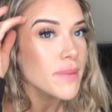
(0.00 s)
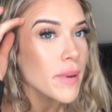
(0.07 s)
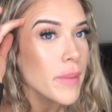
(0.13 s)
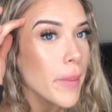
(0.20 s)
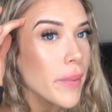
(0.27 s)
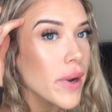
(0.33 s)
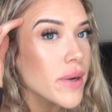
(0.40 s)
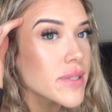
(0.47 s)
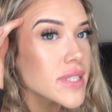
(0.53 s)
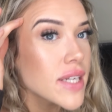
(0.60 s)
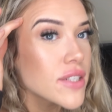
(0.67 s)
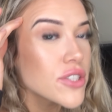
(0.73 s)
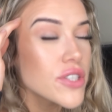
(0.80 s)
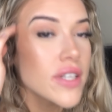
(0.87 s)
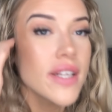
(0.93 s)
about my brows
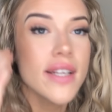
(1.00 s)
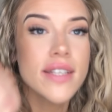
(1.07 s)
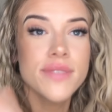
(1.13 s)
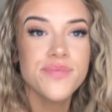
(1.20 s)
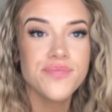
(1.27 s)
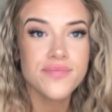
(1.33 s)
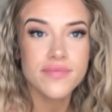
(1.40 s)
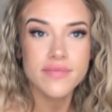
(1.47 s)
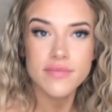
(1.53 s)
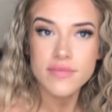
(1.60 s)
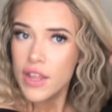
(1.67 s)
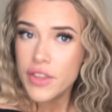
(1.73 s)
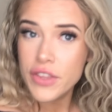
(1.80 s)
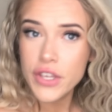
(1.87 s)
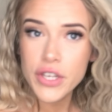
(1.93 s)
actually.
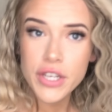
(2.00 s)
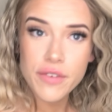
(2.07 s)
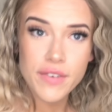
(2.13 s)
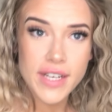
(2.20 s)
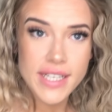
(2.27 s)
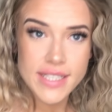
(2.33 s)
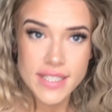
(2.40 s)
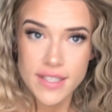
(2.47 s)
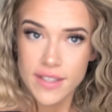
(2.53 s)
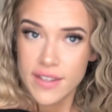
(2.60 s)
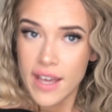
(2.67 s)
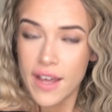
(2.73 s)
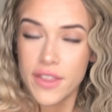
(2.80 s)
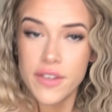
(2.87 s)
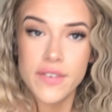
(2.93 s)
The only reason
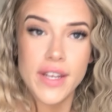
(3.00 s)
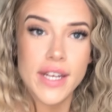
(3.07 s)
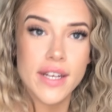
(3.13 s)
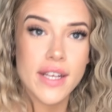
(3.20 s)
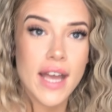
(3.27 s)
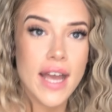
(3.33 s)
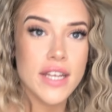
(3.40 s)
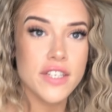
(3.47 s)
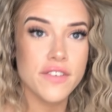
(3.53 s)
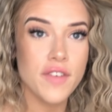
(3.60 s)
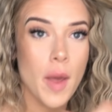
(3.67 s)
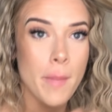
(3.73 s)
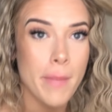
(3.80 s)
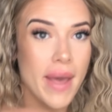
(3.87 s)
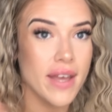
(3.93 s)
that they're in kind of
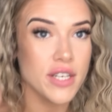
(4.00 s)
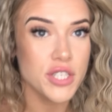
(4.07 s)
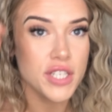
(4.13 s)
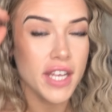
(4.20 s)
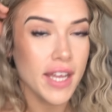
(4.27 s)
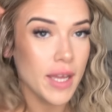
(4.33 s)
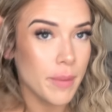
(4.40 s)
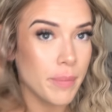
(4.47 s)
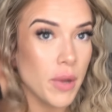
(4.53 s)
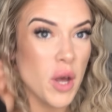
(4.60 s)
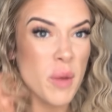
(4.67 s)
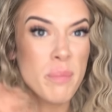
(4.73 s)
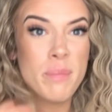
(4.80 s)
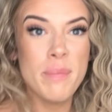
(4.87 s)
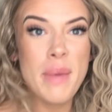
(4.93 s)
a better
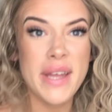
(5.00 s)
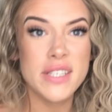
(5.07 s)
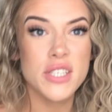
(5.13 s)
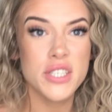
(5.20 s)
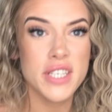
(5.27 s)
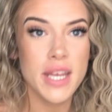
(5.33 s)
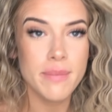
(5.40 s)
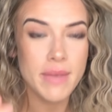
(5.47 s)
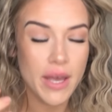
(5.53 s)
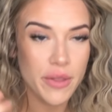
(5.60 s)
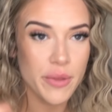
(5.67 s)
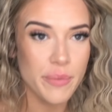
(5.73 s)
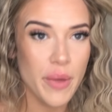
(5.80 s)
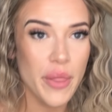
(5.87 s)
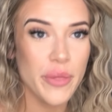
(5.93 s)
shape now
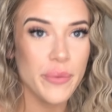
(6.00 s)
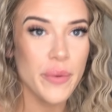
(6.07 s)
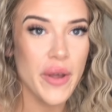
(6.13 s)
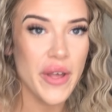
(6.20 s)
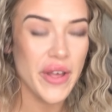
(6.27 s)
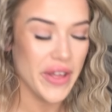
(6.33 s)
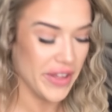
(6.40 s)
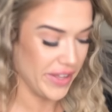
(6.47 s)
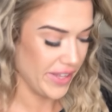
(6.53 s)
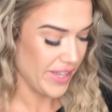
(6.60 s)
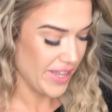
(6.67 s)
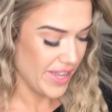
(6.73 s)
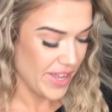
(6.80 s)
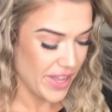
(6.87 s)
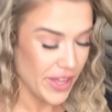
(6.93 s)
than what they were
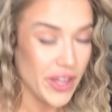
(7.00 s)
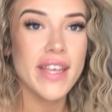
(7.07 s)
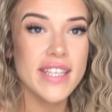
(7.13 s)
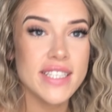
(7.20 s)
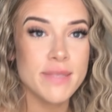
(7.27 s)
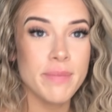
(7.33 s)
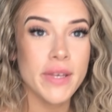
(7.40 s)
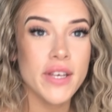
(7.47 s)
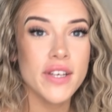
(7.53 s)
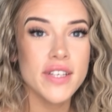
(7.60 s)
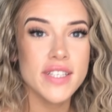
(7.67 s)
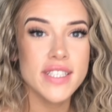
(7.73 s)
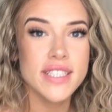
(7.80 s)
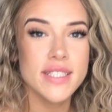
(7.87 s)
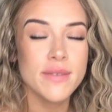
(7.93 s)
is
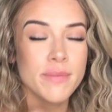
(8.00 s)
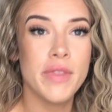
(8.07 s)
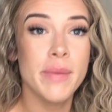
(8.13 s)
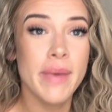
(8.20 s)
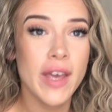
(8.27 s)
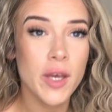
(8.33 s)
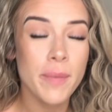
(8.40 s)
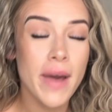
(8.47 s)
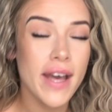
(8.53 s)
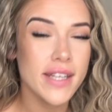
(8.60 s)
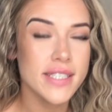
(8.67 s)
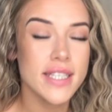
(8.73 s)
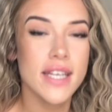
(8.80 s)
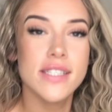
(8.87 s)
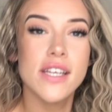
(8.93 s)
because the makeup
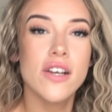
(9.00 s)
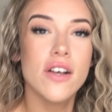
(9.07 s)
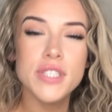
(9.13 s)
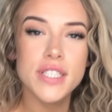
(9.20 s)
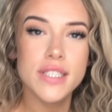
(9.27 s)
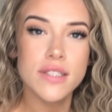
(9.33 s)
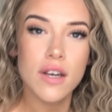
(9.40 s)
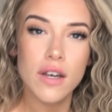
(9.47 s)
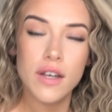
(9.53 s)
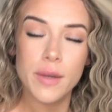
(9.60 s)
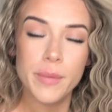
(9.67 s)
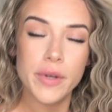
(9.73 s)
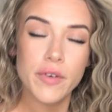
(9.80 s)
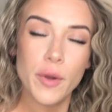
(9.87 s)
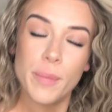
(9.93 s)
artist that I tag, she's got
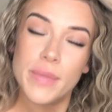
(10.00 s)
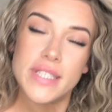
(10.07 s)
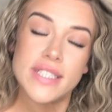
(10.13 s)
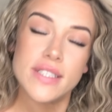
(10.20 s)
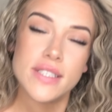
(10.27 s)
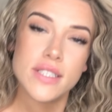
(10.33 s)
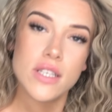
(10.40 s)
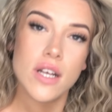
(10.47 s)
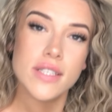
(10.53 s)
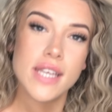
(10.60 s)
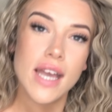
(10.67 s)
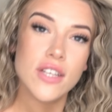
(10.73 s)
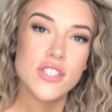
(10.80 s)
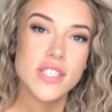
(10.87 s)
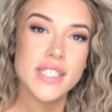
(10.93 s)
her own business called
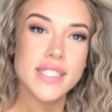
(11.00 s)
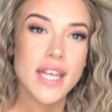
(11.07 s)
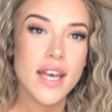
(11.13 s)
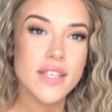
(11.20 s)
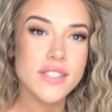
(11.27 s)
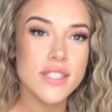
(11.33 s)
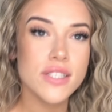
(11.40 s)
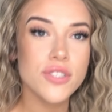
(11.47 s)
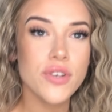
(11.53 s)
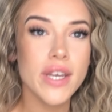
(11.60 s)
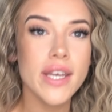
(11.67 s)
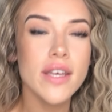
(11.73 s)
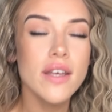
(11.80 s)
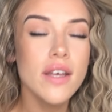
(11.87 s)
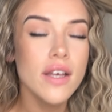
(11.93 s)
Ashley's
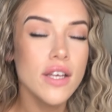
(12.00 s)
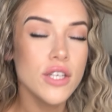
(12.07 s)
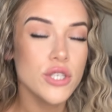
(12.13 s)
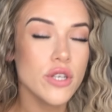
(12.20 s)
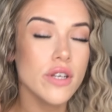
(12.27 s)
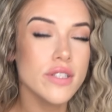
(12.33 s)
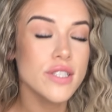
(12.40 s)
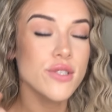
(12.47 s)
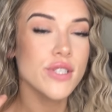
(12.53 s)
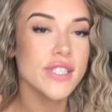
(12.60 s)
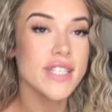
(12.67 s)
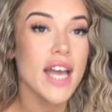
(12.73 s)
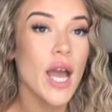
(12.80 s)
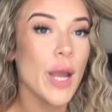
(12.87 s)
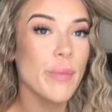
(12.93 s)
Artistry. She also
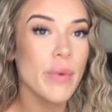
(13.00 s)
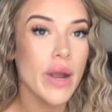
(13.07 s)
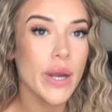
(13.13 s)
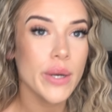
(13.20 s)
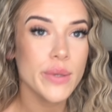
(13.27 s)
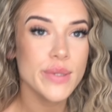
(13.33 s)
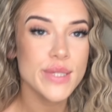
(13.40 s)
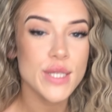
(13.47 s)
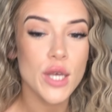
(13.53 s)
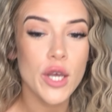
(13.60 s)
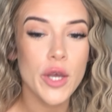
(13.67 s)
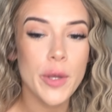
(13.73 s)
does the eyebrows.